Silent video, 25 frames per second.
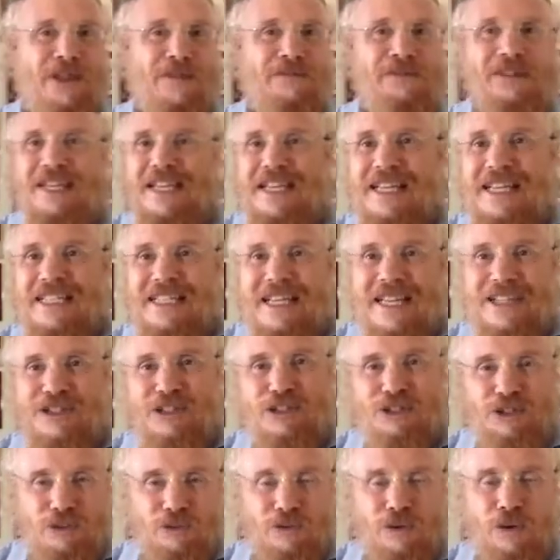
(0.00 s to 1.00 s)
Everything he says
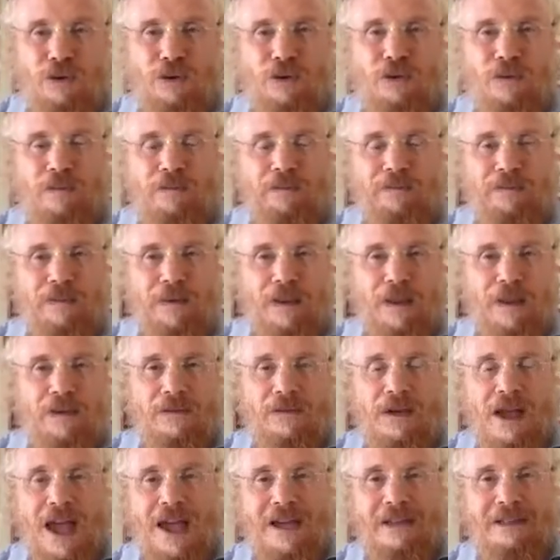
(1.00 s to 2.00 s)
is true,
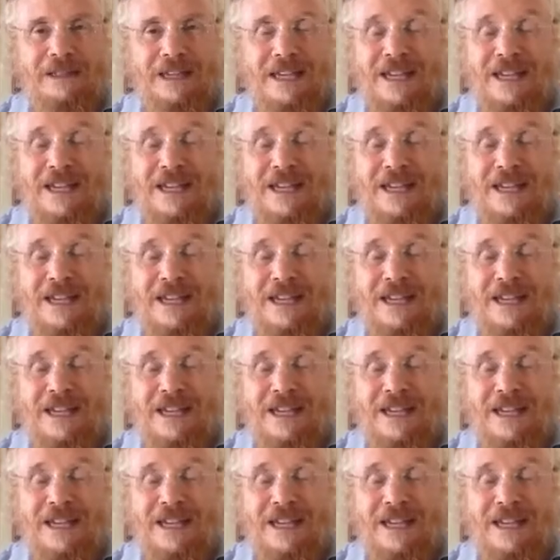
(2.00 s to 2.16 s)
right?